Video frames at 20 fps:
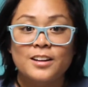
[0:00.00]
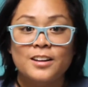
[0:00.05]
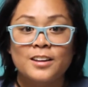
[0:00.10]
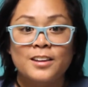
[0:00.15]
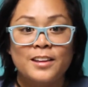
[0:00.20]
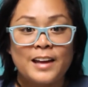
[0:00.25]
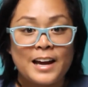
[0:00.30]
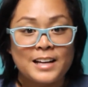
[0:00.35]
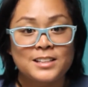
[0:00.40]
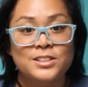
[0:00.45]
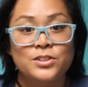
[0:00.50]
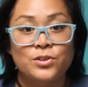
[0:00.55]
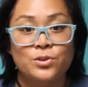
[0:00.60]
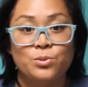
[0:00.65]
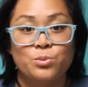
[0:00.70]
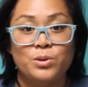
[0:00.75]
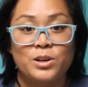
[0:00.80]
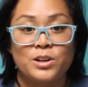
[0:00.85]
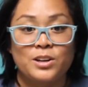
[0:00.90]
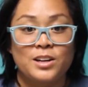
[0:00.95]
That's the only
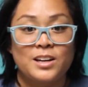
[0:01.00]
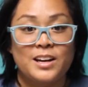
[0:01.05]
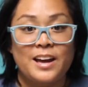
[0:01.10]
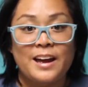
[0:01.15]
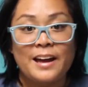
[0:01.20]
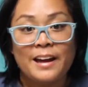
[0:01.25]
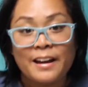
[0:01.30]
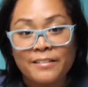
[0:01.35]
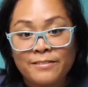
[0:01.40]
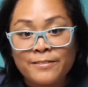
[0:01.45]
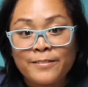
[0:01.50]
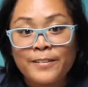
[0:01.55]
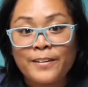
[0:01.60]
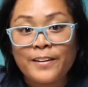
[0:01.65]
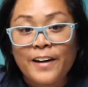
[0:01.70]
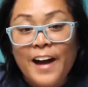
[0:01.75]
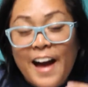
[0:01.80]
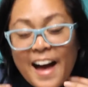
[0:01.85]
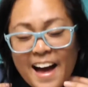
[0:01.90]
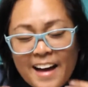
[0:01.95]
way you can ever,
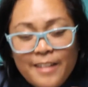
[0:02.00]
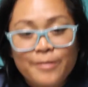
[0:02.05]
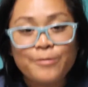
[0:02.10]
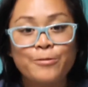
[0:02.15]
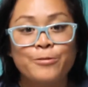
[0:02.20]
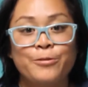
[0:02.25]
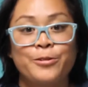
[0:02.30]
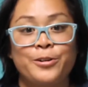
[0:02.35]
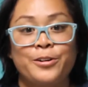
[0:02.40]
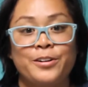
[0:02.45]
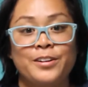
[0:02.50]
ever